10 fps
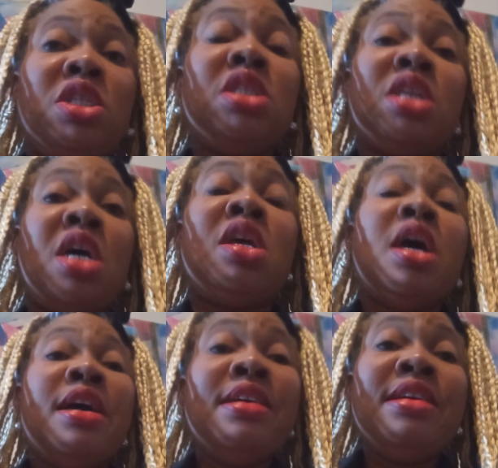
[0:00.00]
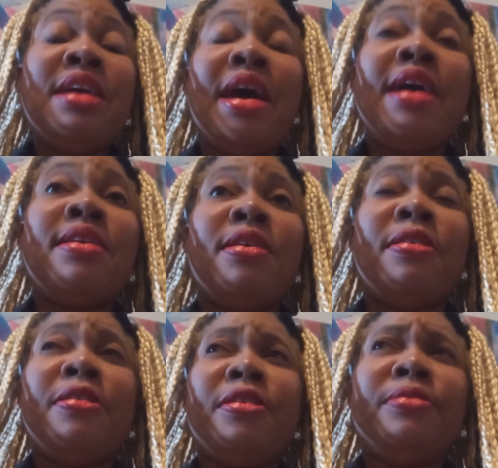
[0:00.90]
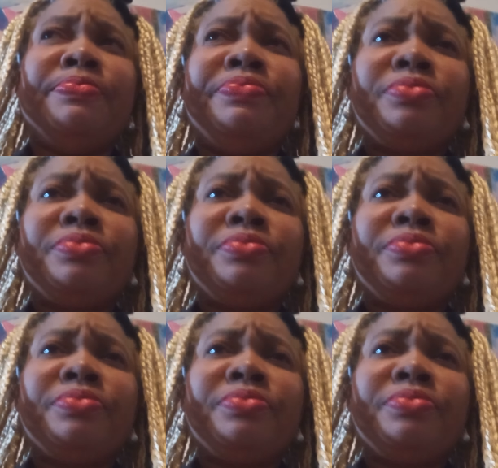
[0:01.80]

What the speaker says: He said he had a...